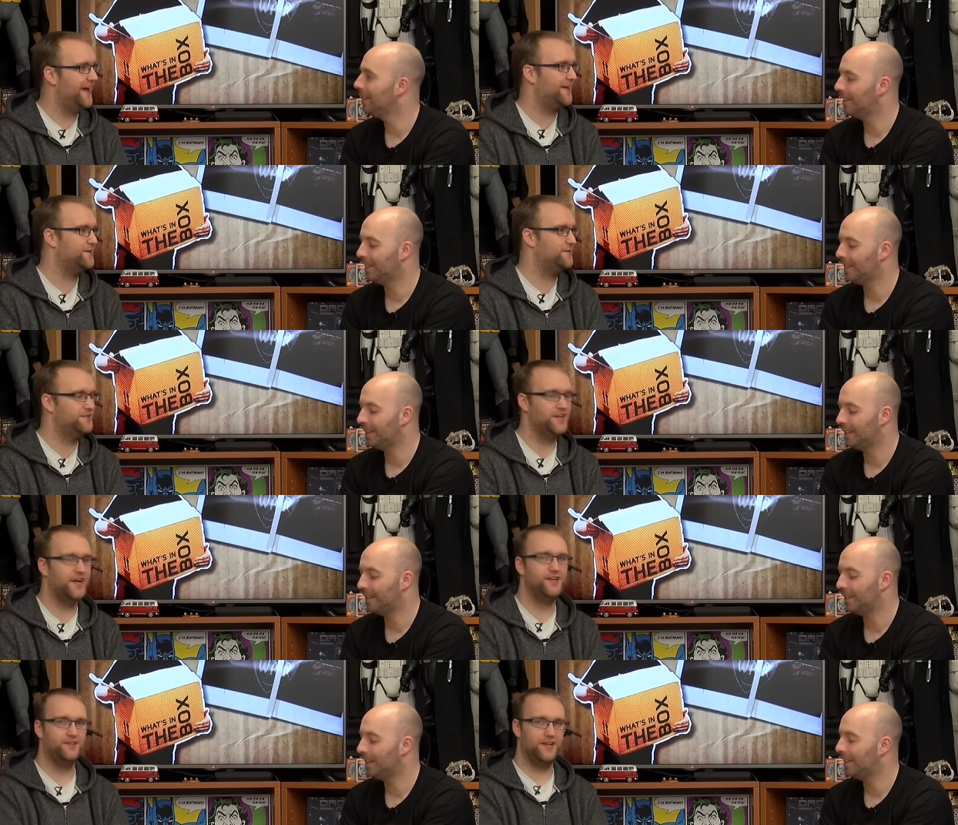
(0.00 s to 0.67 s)
Speaker 1: heck,
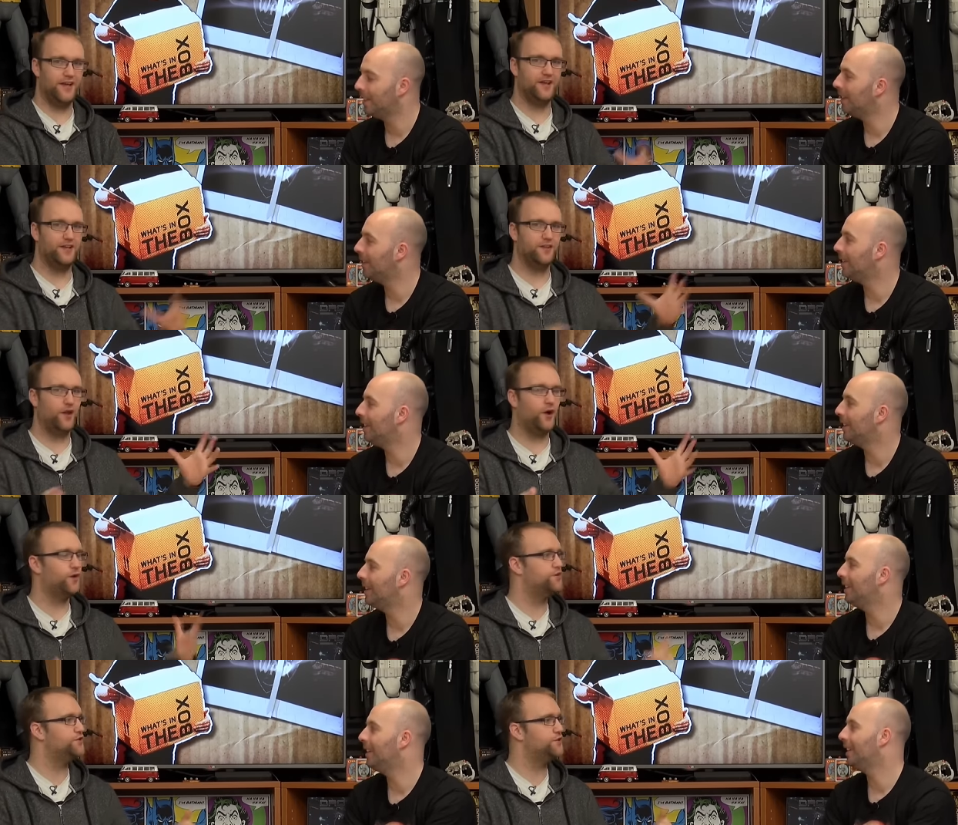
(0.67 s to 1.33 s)
a, a, an
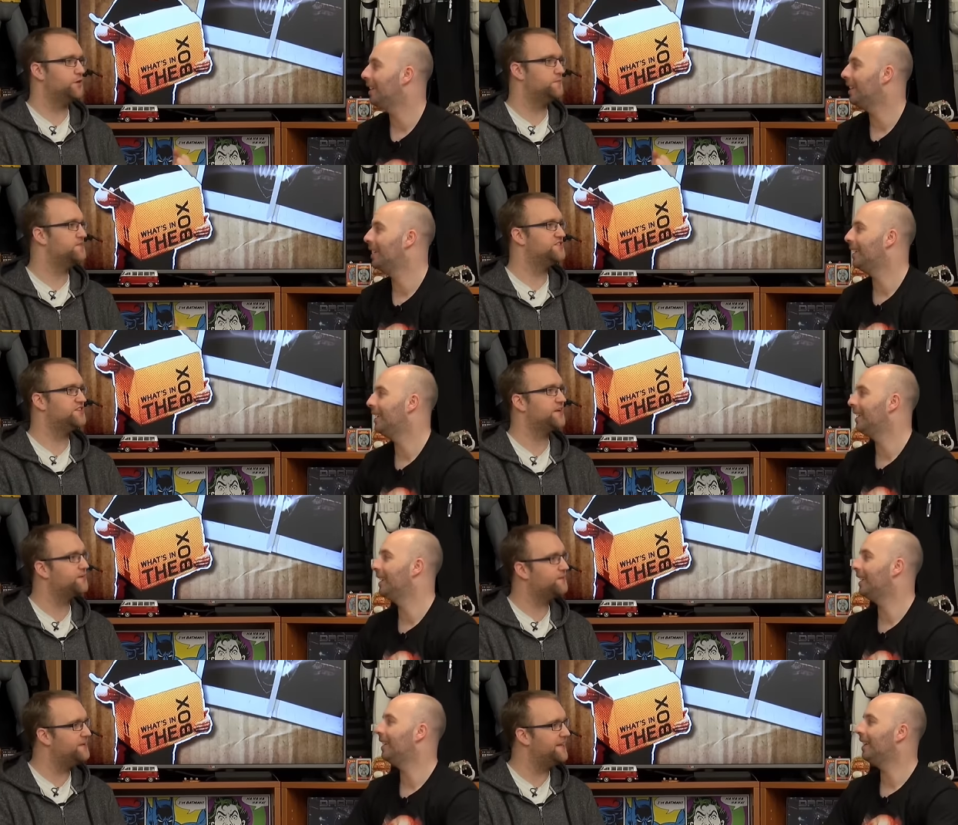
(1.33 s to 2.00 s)
enlarged German
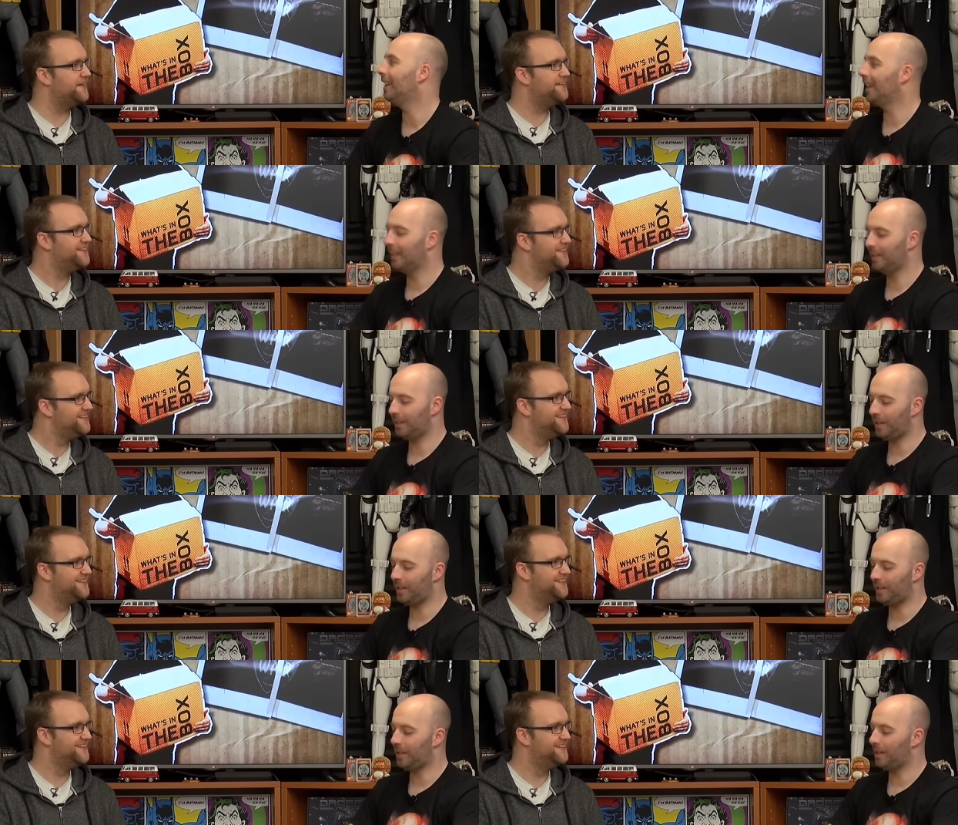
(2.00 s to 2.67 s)
stick grenade.
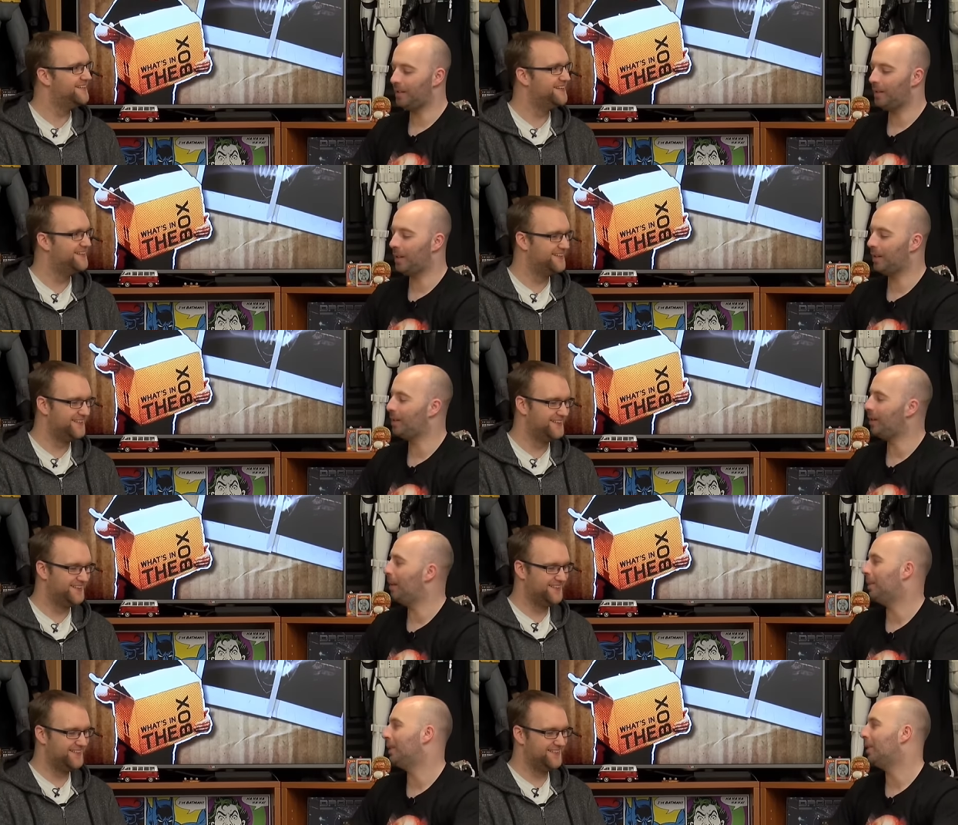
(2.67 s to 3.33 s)
Just
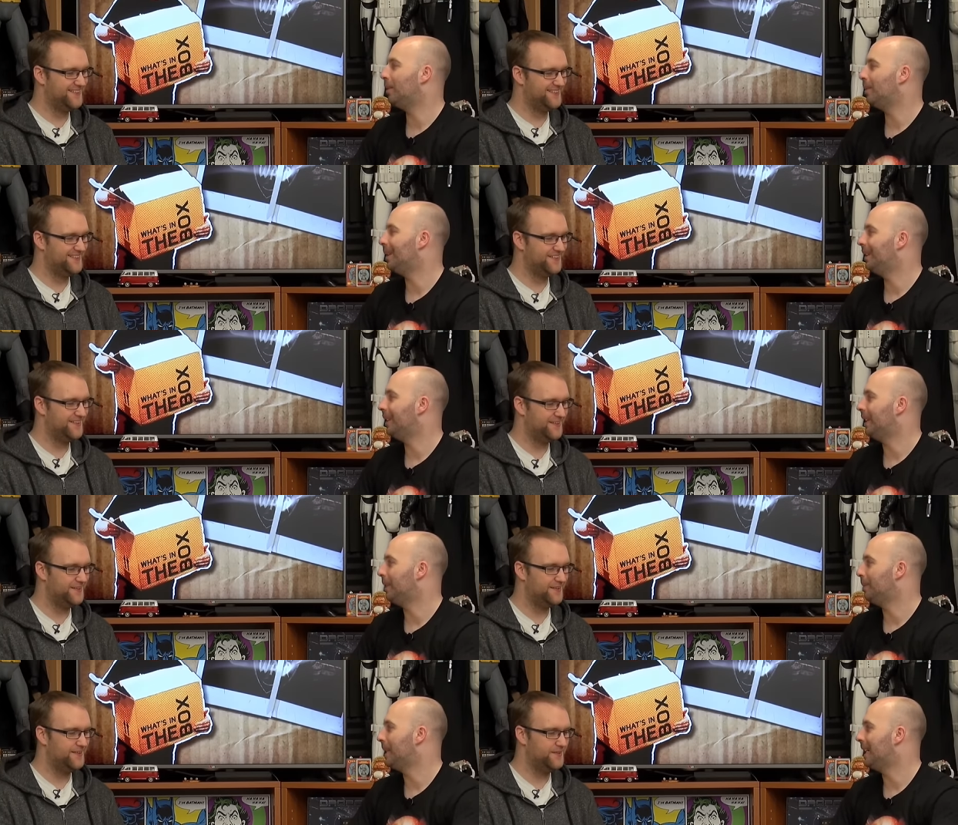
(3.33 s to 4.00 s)
Speaker 2: strap a tall boy
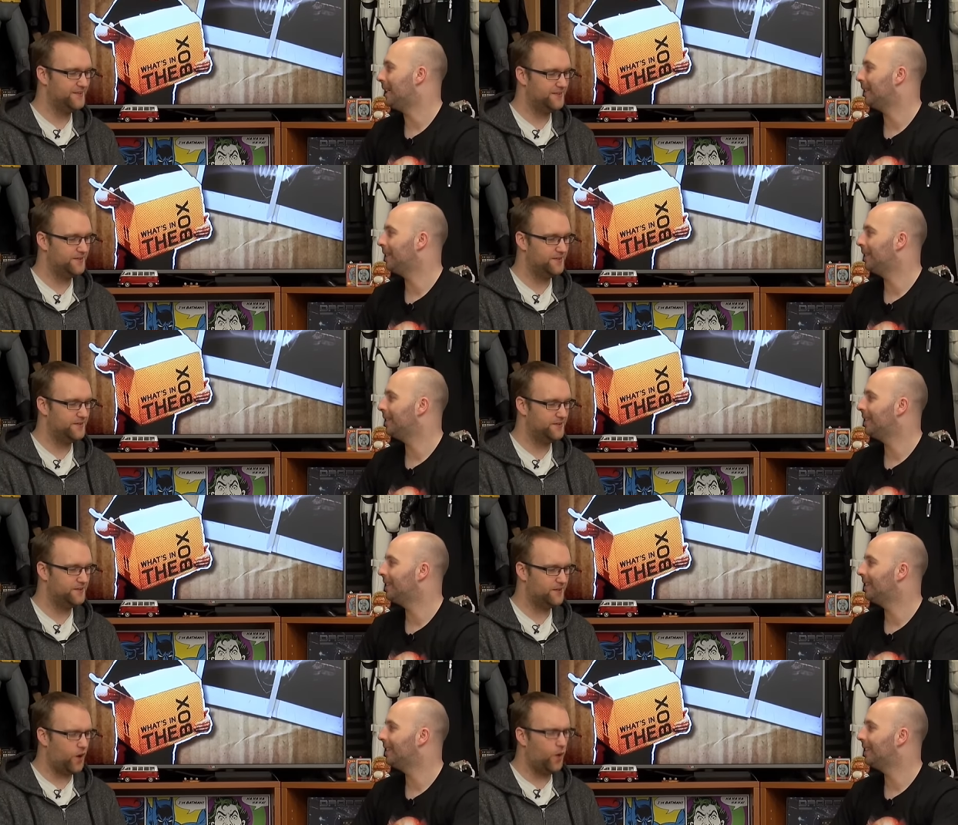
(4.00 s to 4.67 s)
to his back.
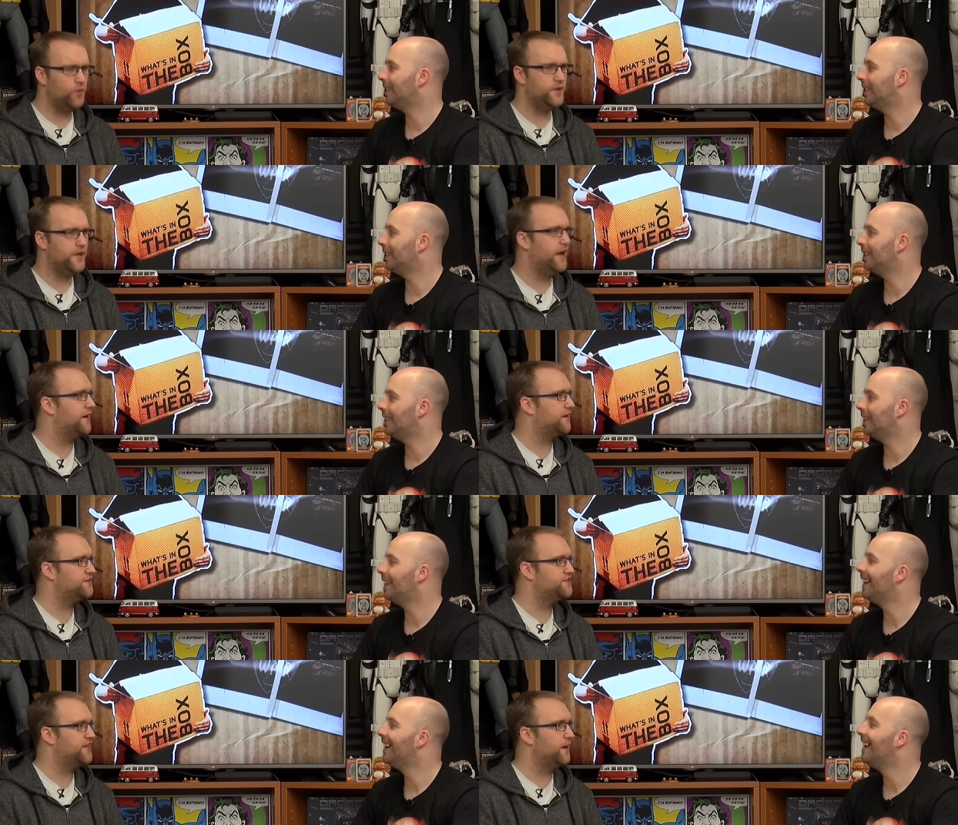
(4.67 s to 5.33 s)
Speaker 1: Oh
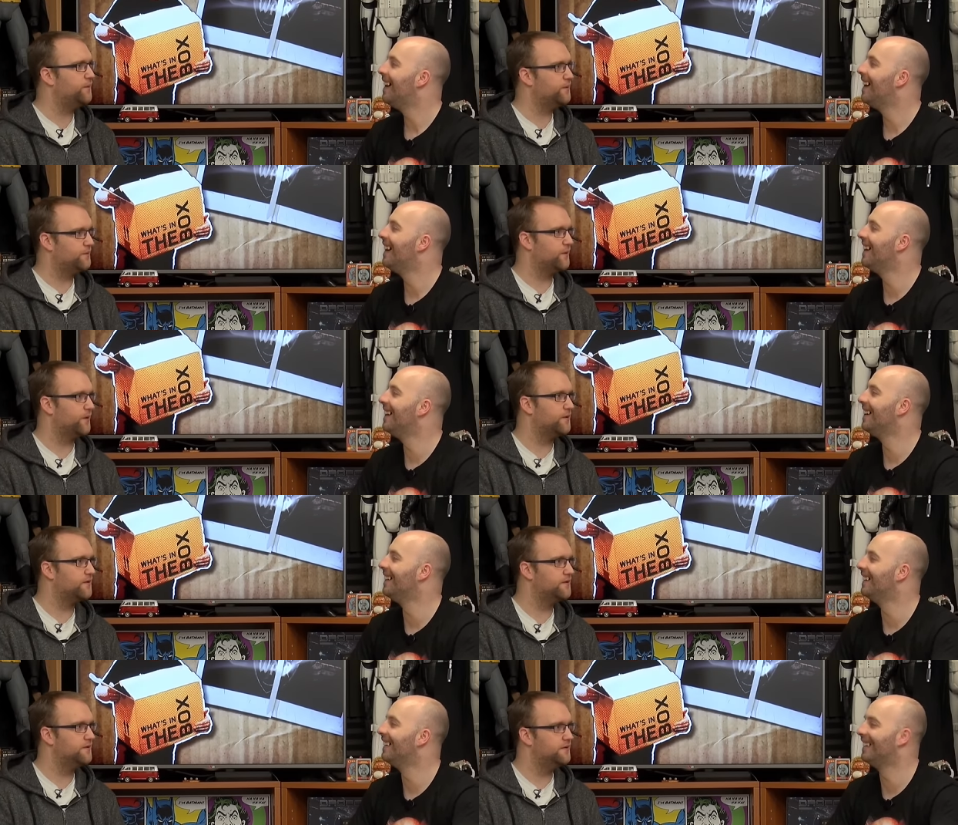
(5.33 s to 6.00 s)
yeah, because that would work.